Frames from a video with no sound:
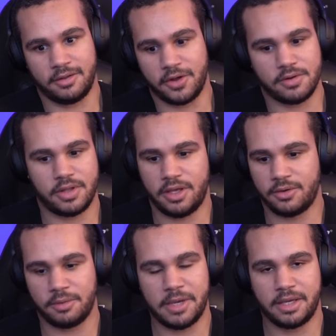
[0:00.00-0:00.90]
Clearly,
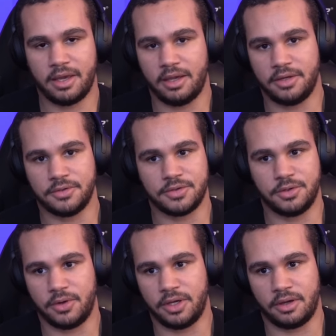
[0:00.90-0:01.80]
you can make gains
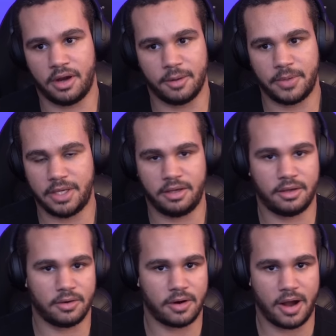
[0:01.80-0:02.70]
doing
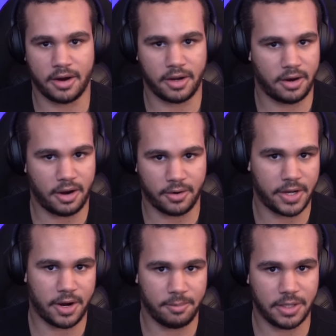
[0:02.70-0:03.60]
RPE or RIR,
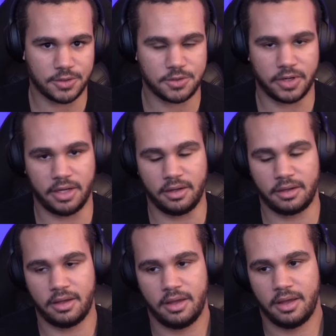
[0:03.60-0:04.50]
RIR based
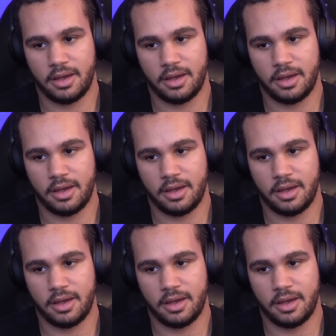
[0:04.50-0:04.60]
training.